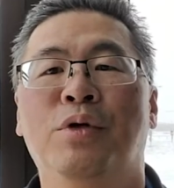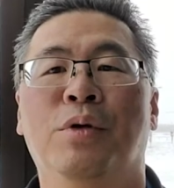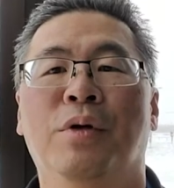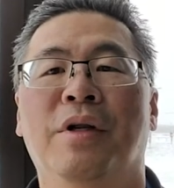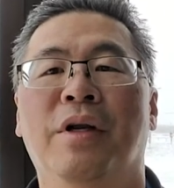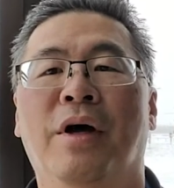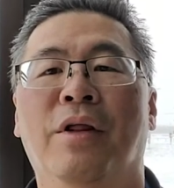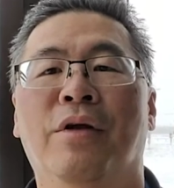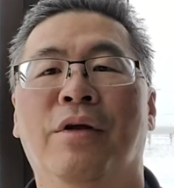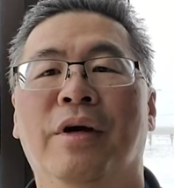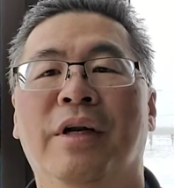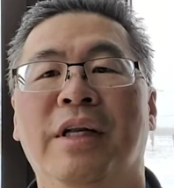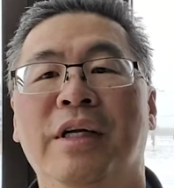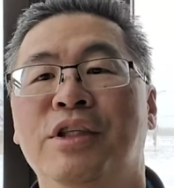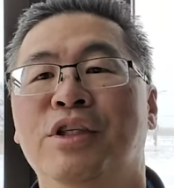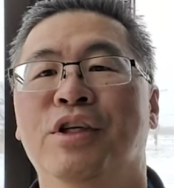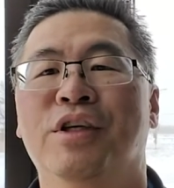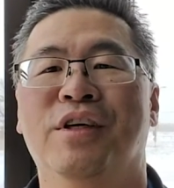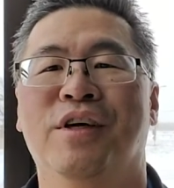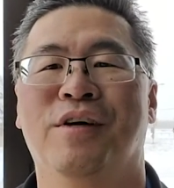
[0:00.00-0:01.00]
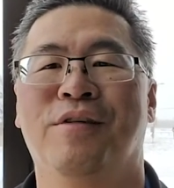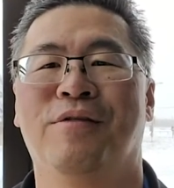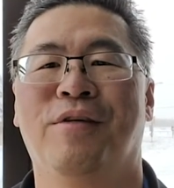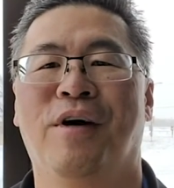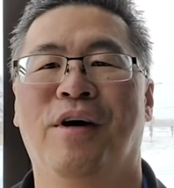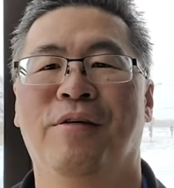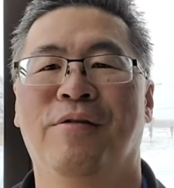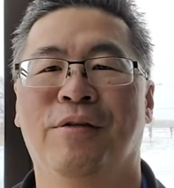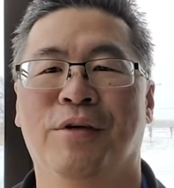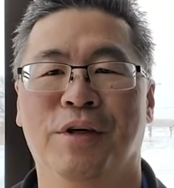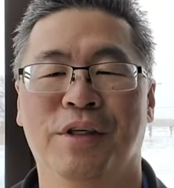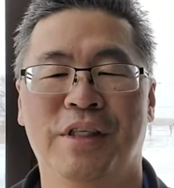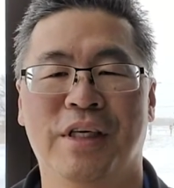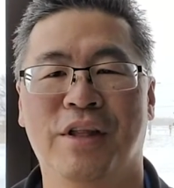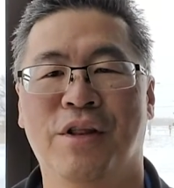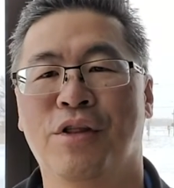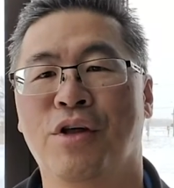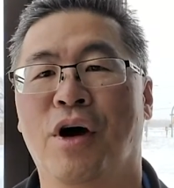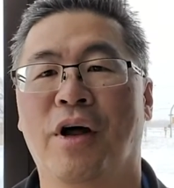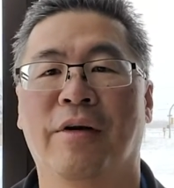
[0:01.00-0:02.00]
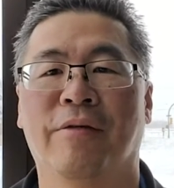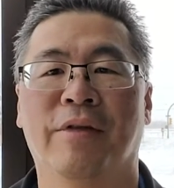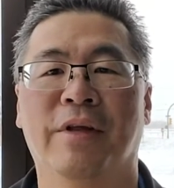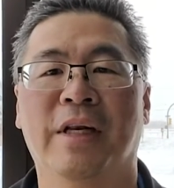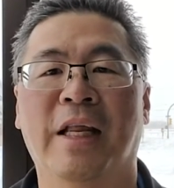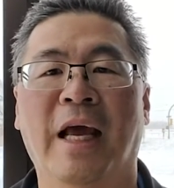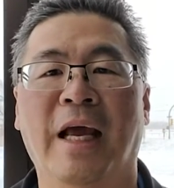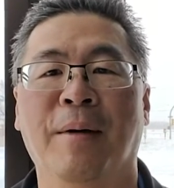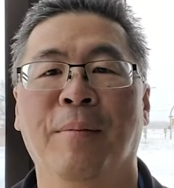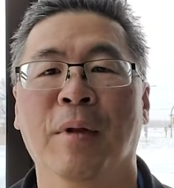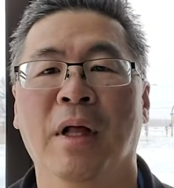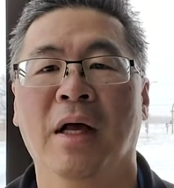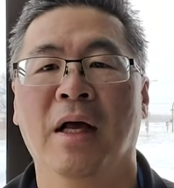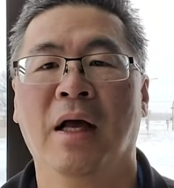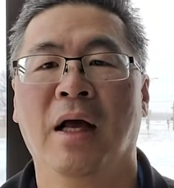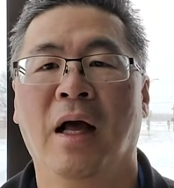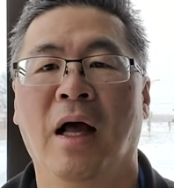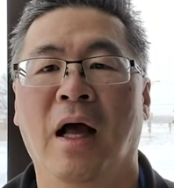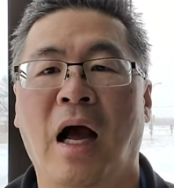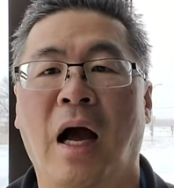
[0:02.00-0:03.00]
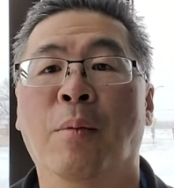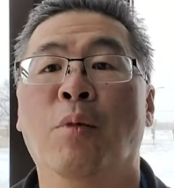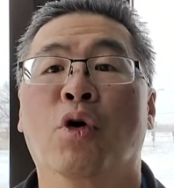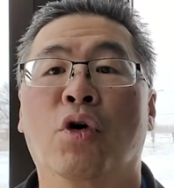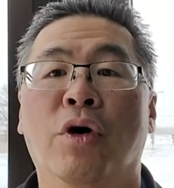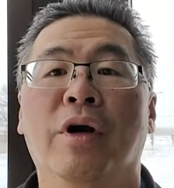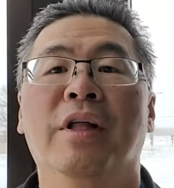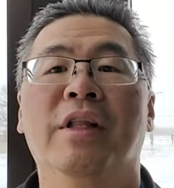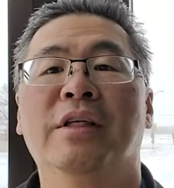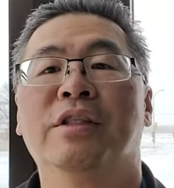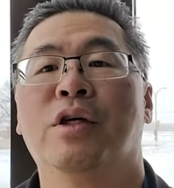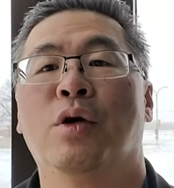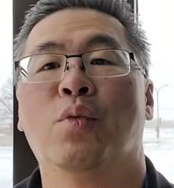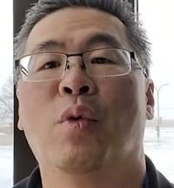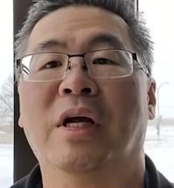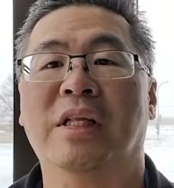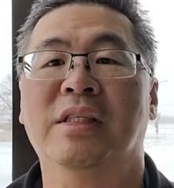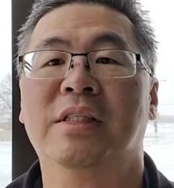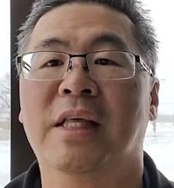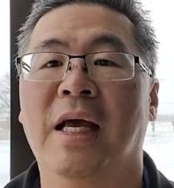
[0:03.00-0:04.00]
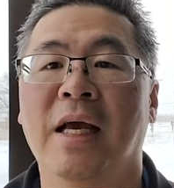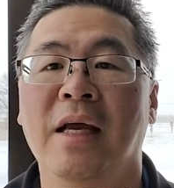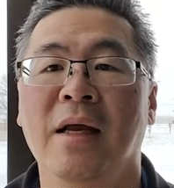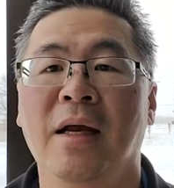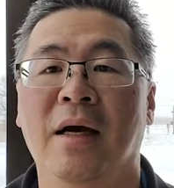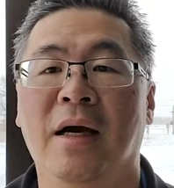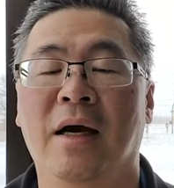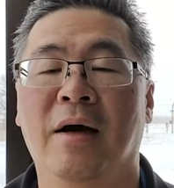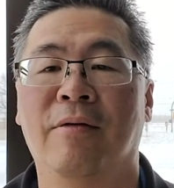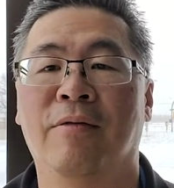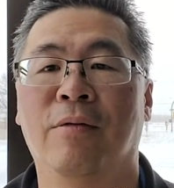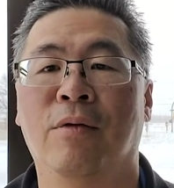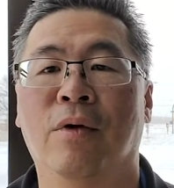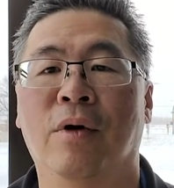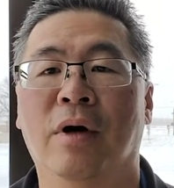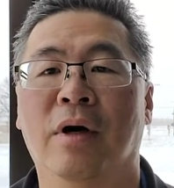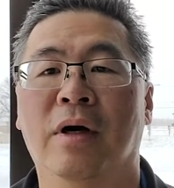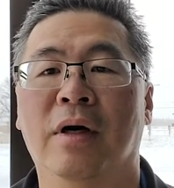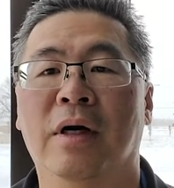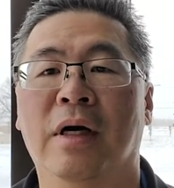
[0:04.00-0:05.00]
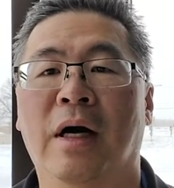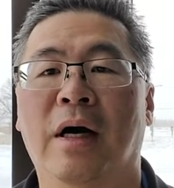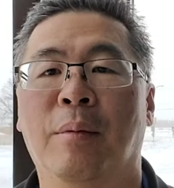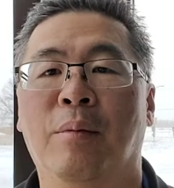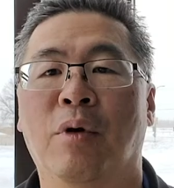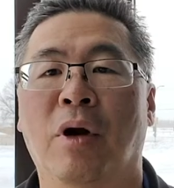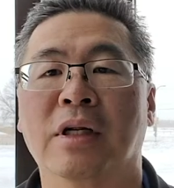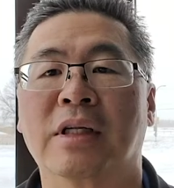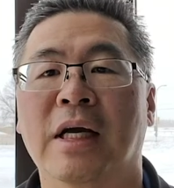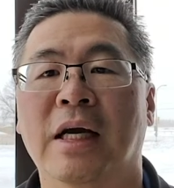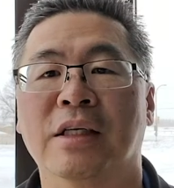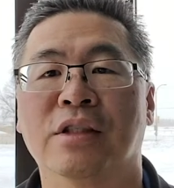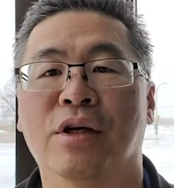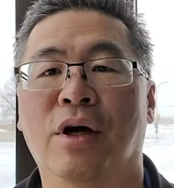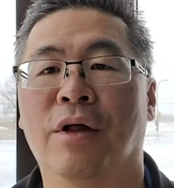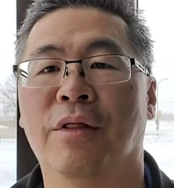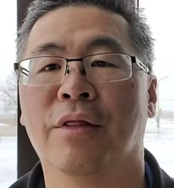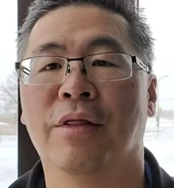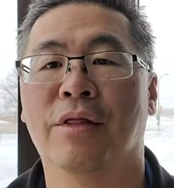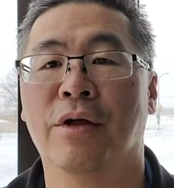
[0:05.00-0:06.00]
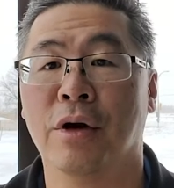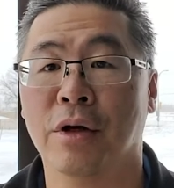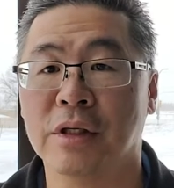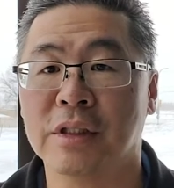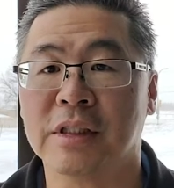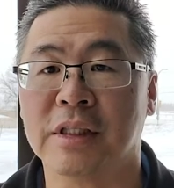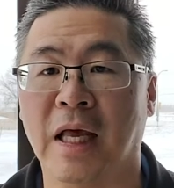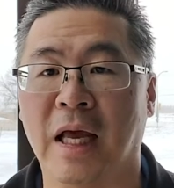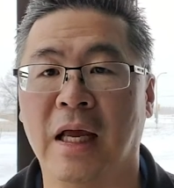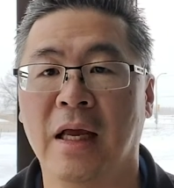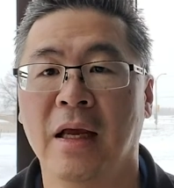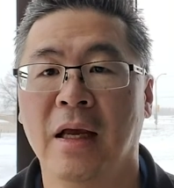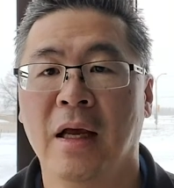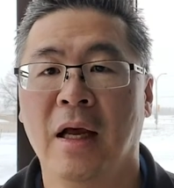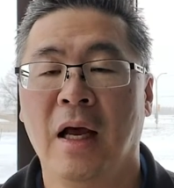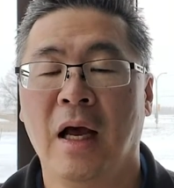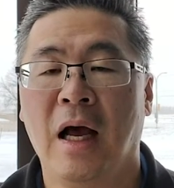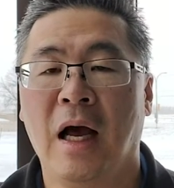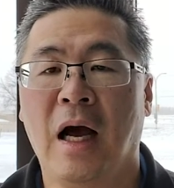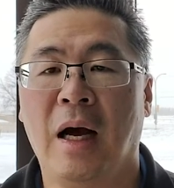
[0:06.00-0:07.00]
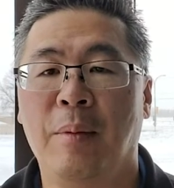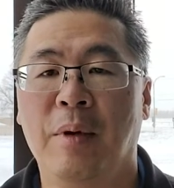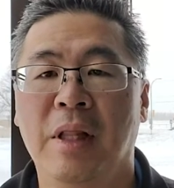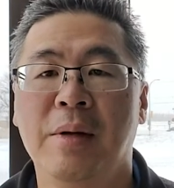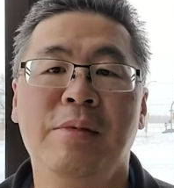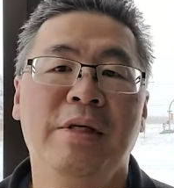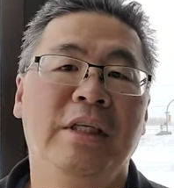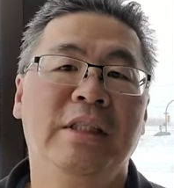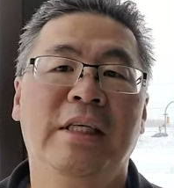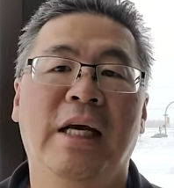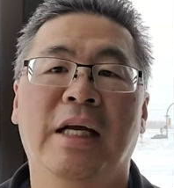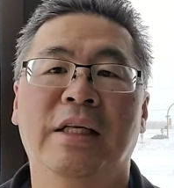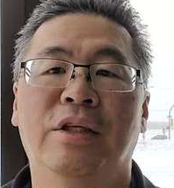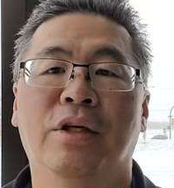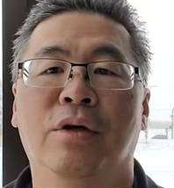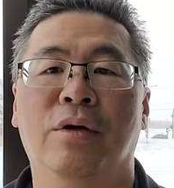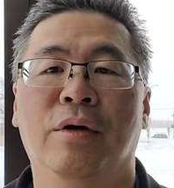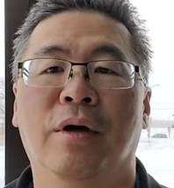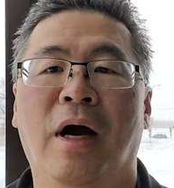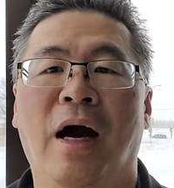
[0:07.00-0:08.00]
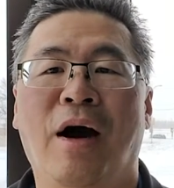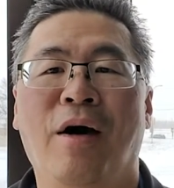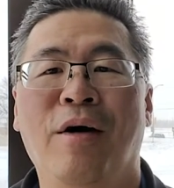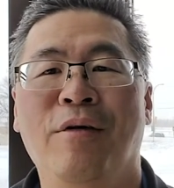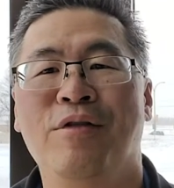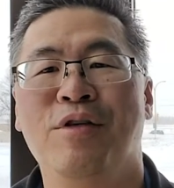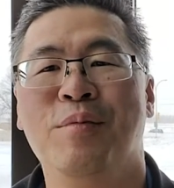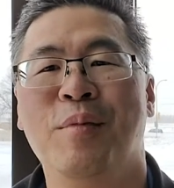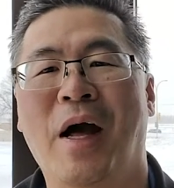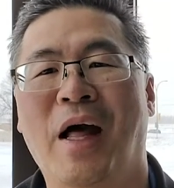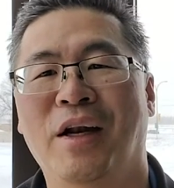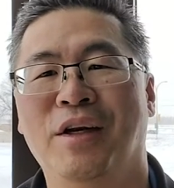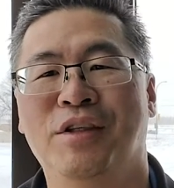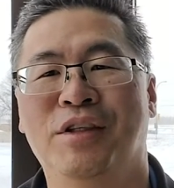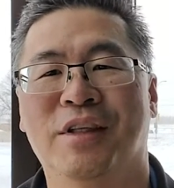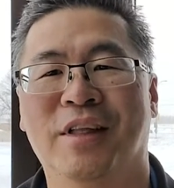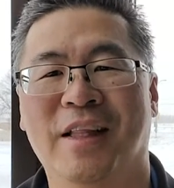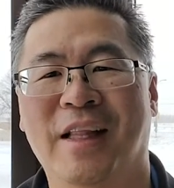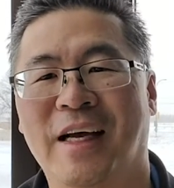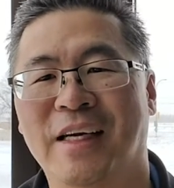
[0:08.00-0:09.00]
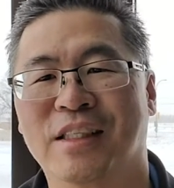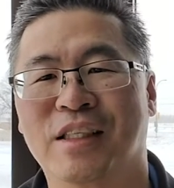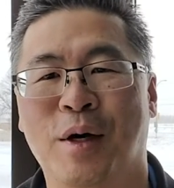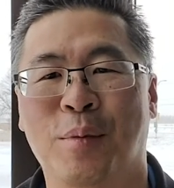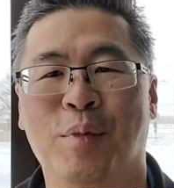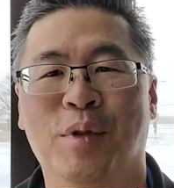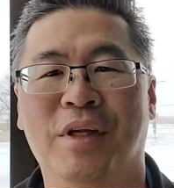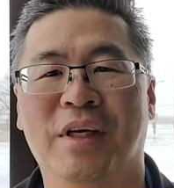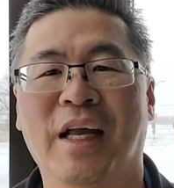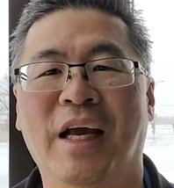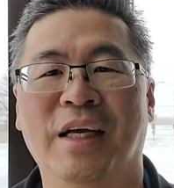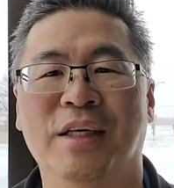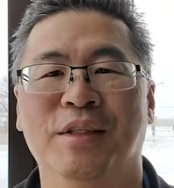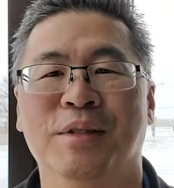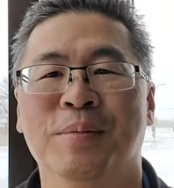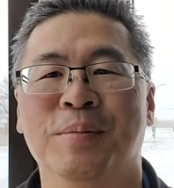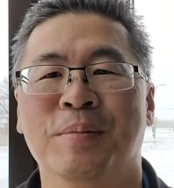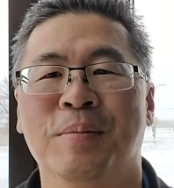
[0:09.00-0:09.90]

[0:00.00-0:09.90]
to another edition of our Verse and Thought of the Day. I'm recording this on Wednesday for broadcast on Thursday, but let me just ask you, how have you managed the last couple of days?